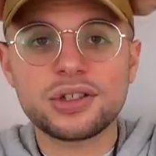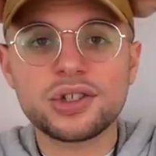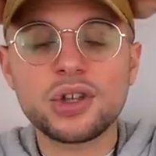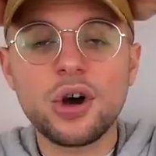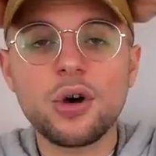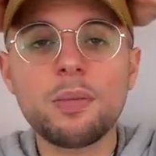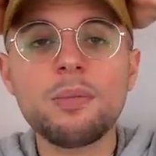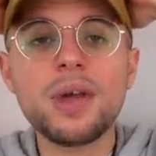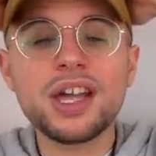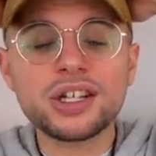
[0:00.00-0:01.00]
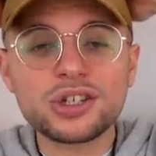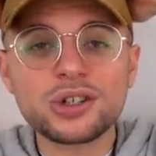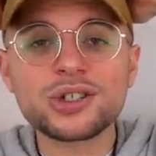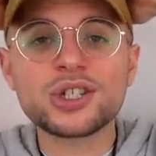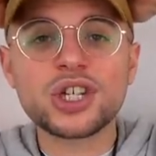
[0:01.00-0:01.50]
So make
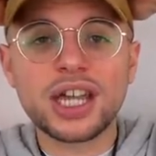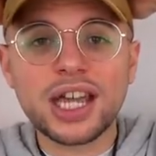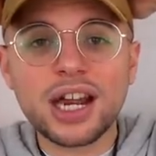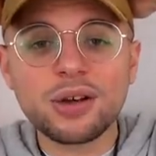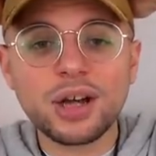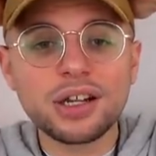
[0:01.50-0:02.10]
sure to check it out.